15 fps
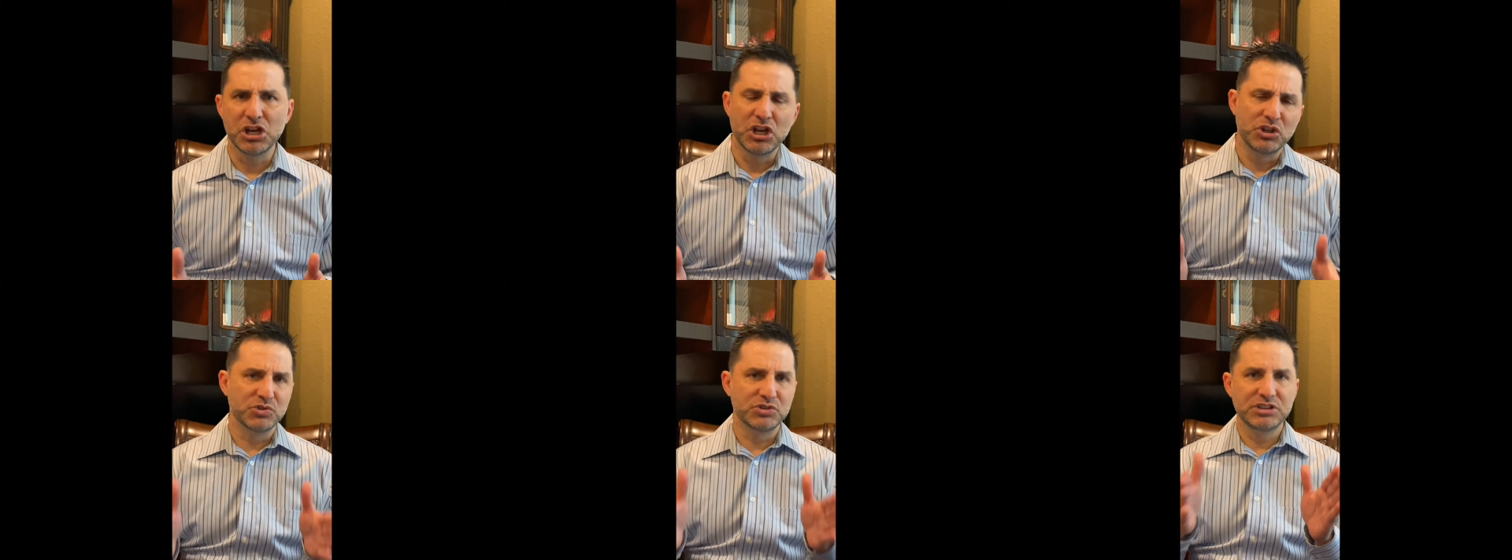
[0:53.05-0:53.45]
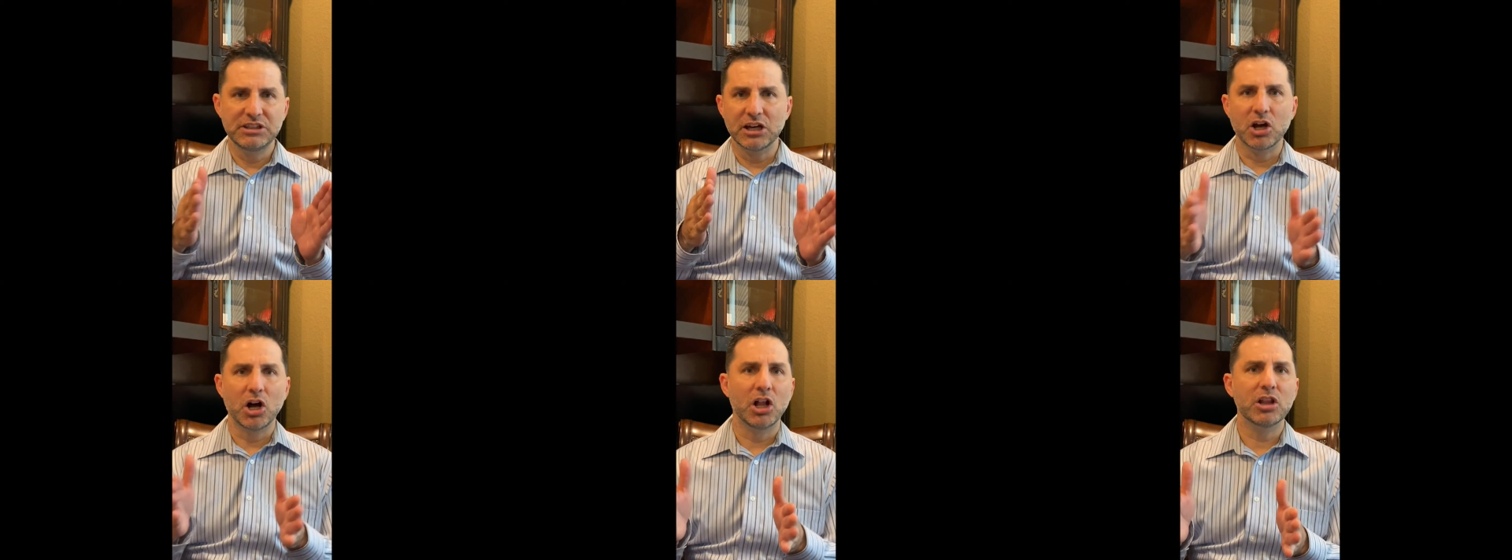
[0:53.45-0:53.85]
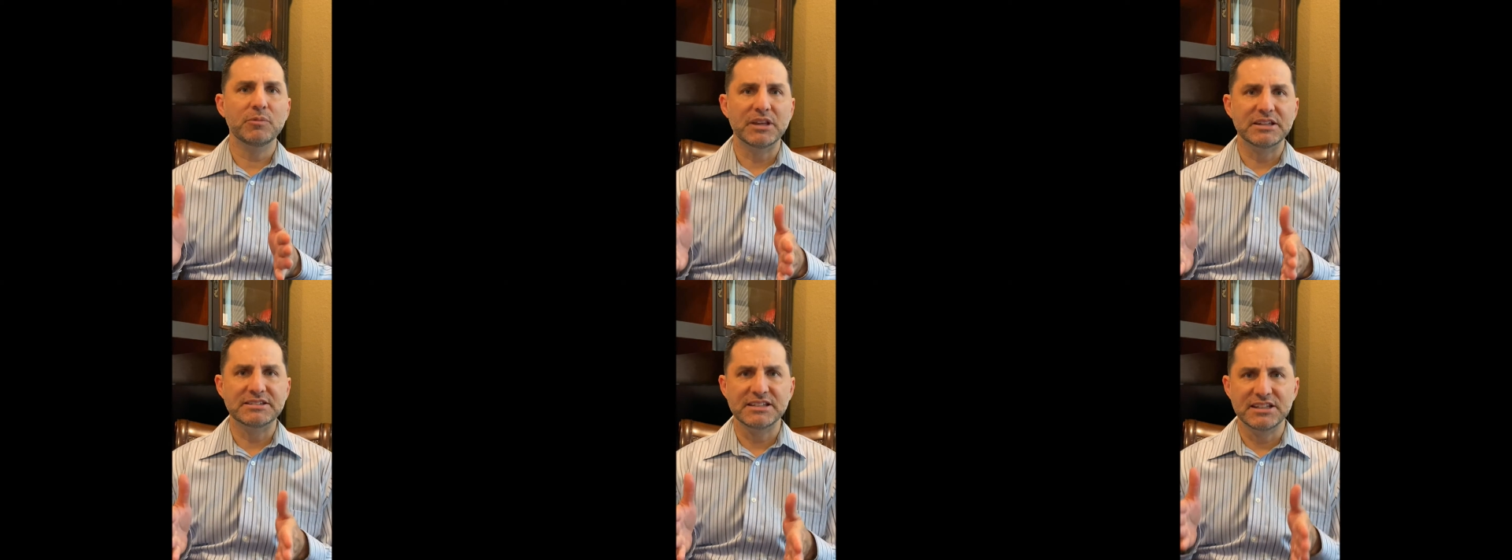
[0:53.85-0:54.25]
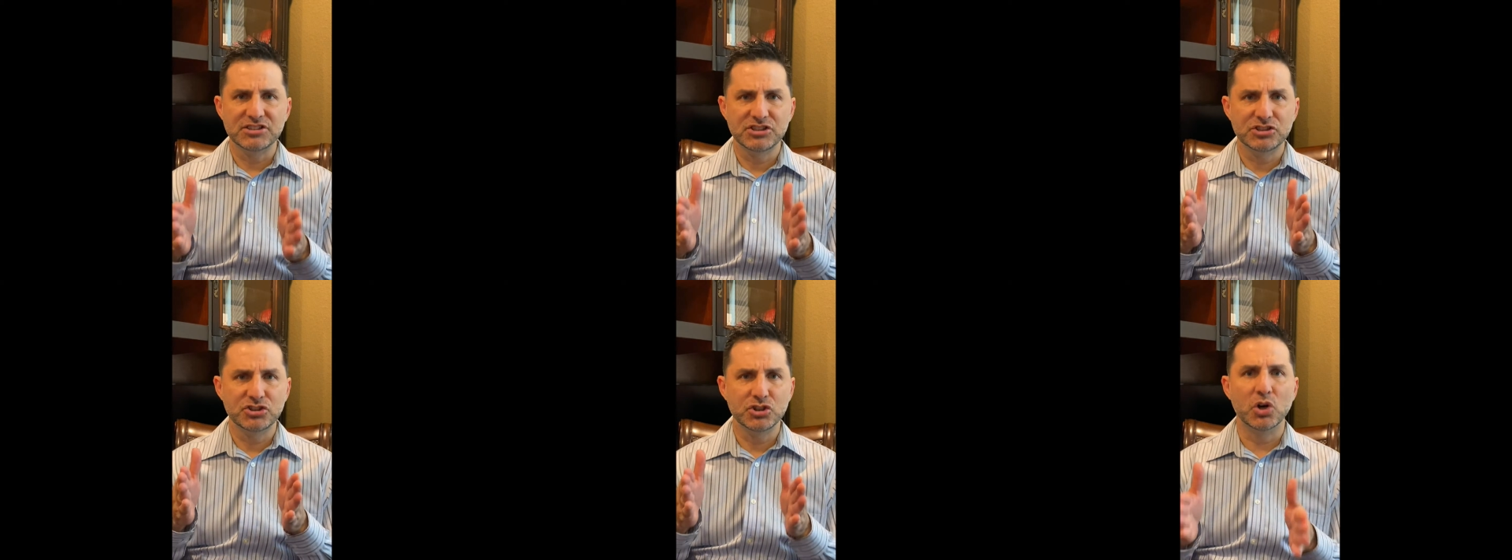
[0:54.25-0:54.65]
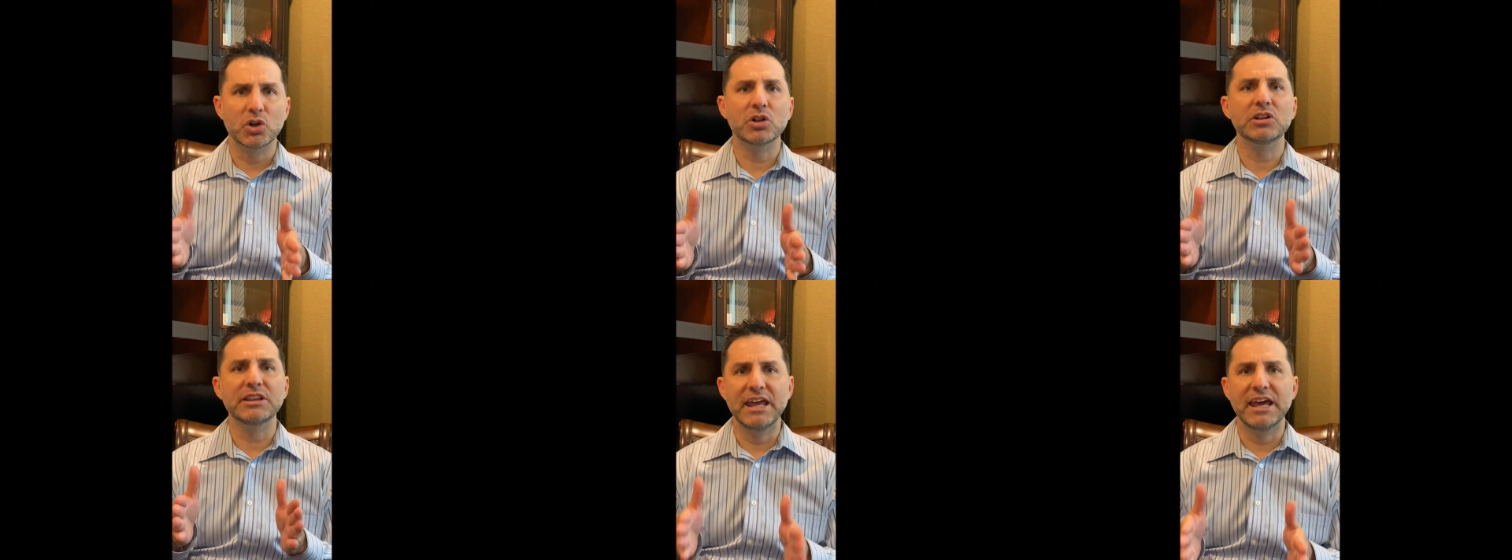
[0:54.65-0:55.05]
you see the column that says
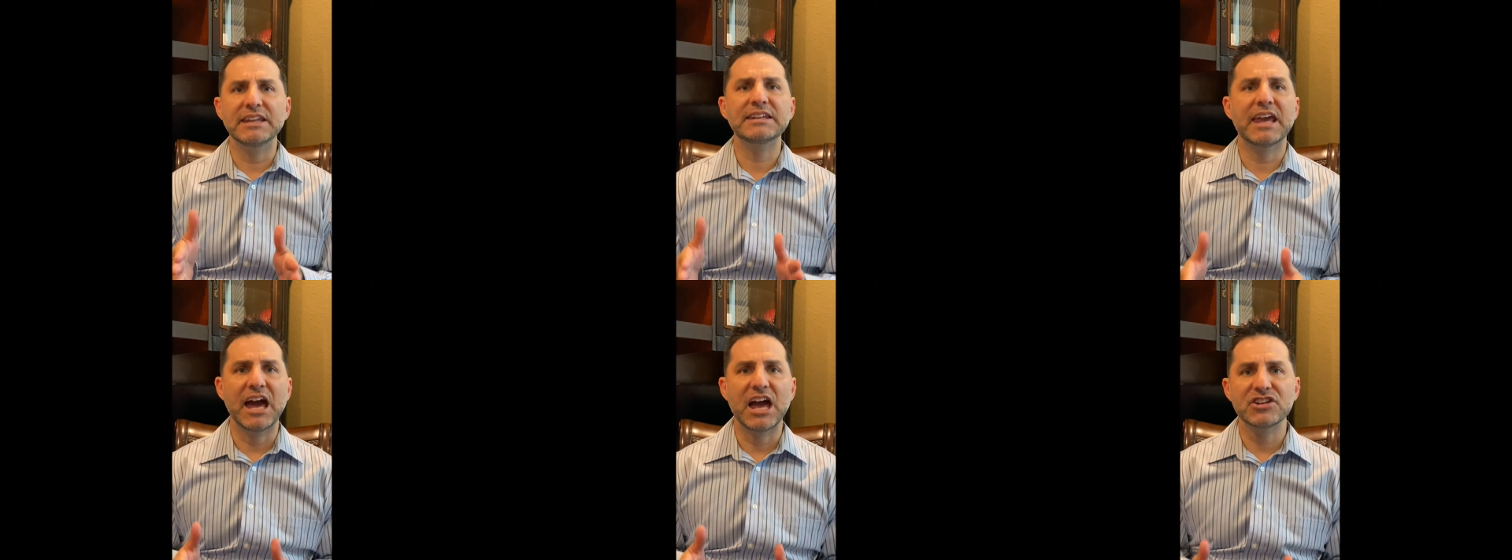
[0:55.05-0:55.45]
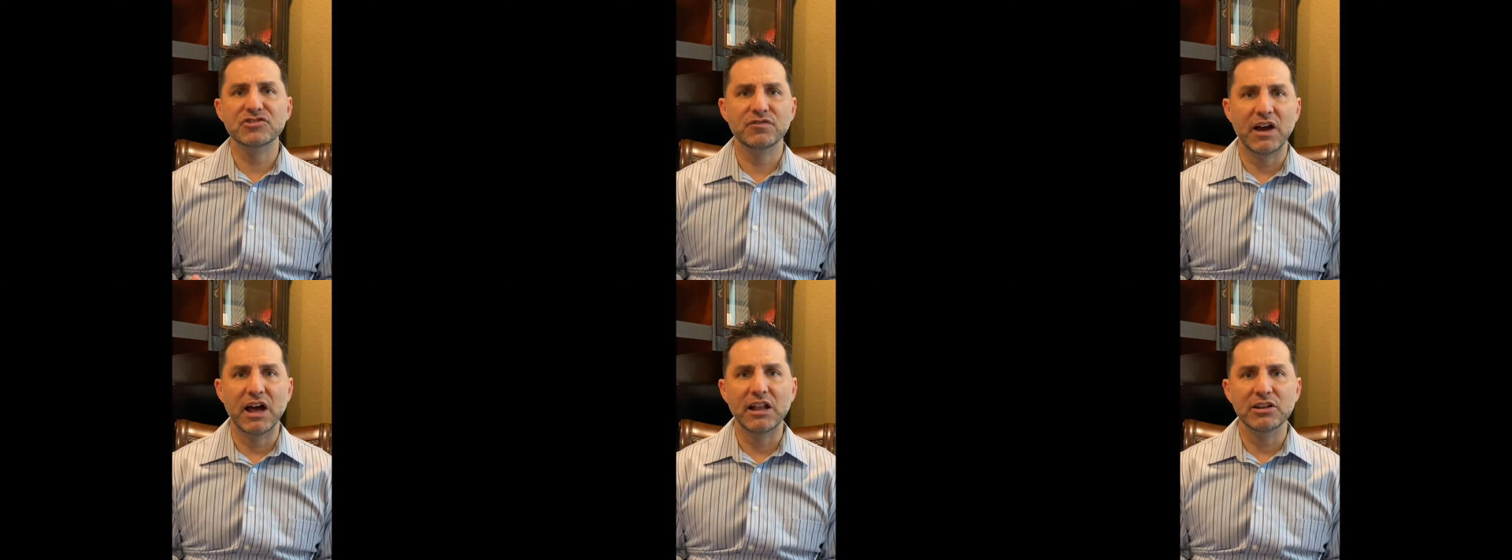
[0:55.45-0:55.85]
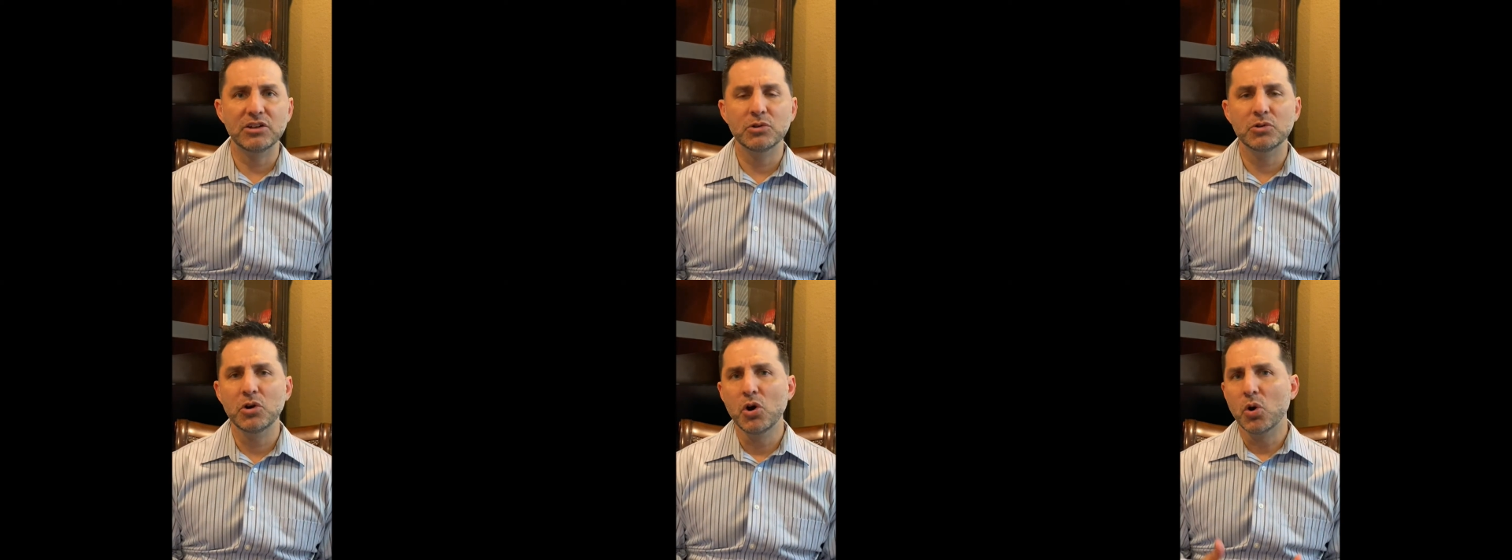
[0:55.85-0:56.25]
total net cash value,